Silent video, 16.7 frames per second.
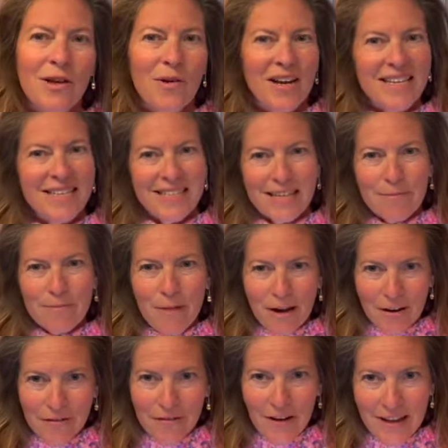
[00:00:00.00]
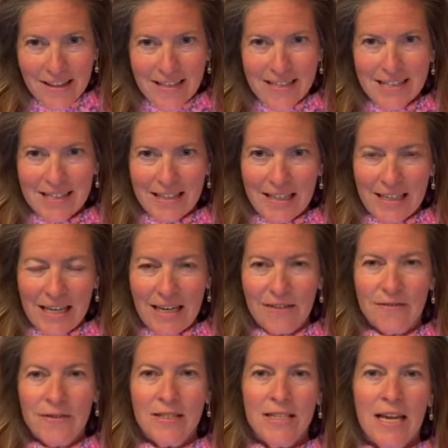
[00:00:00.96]
I did modify the
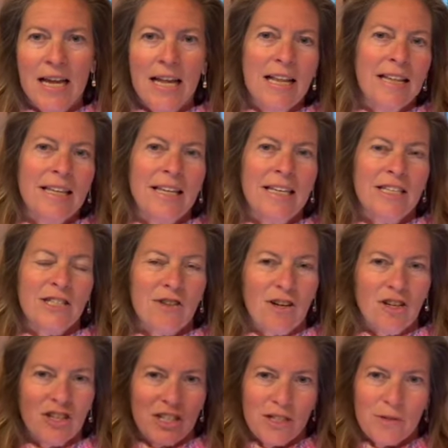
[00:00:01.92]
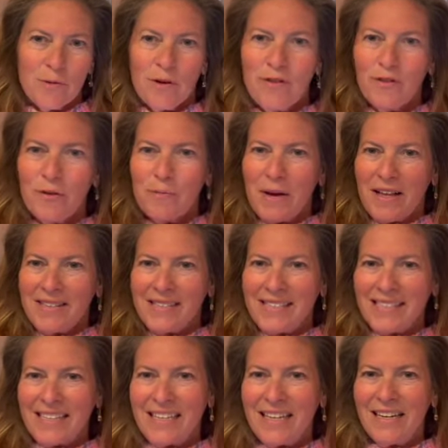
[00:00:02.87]
sleeves. The instructions were for bell
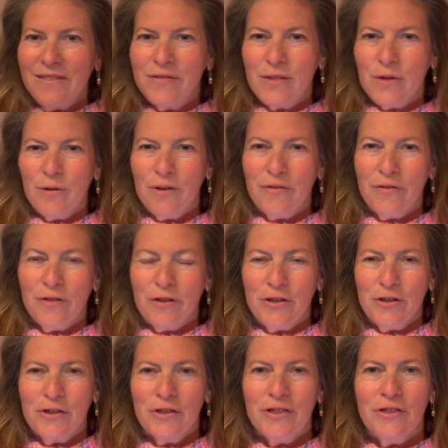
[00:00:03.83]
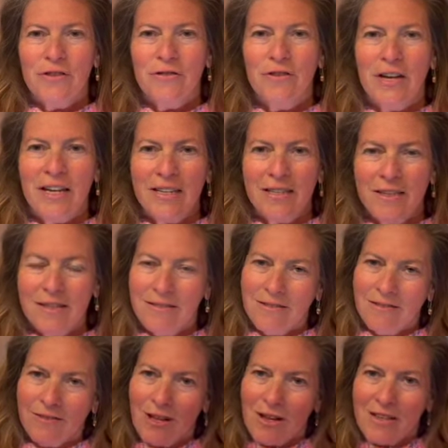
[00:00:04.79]
sleeves or for straight
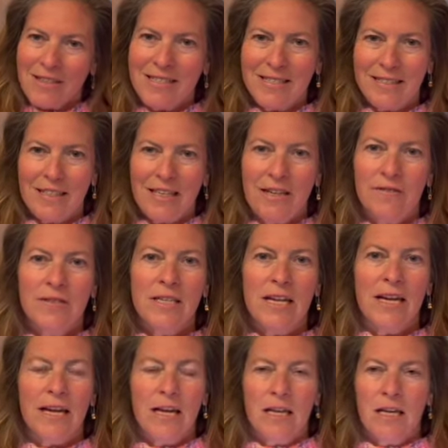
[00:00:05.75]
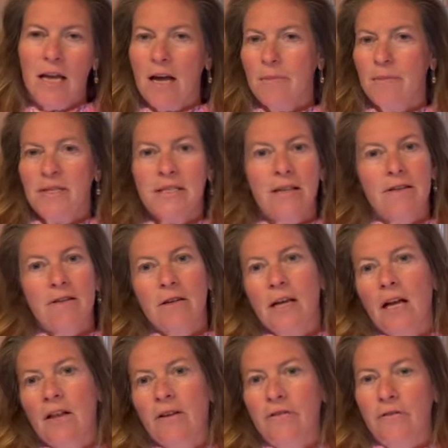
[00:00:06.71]
long sleeves, and I'm in Southern
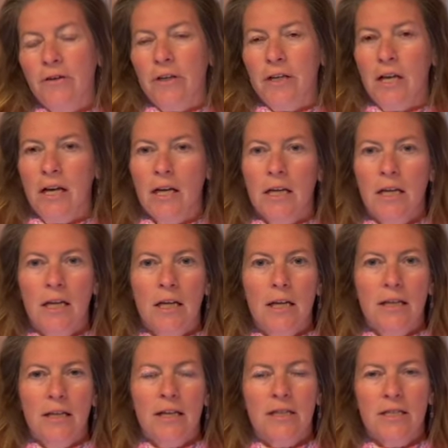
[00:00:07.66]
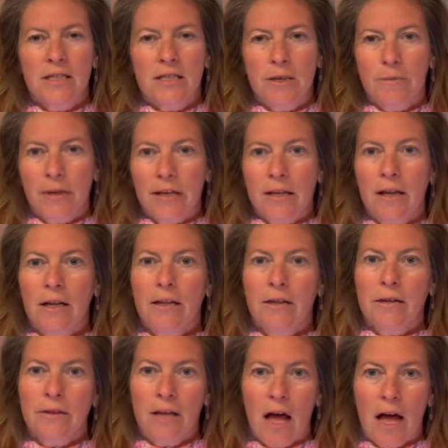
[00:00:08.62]
California. That just seemed like a
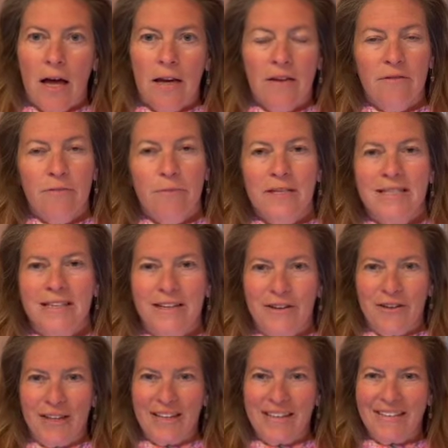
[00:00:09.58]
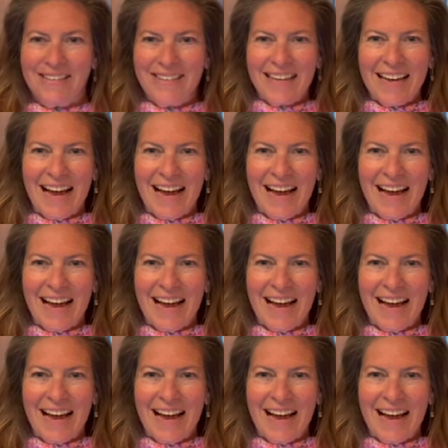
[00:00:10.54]
lot of material.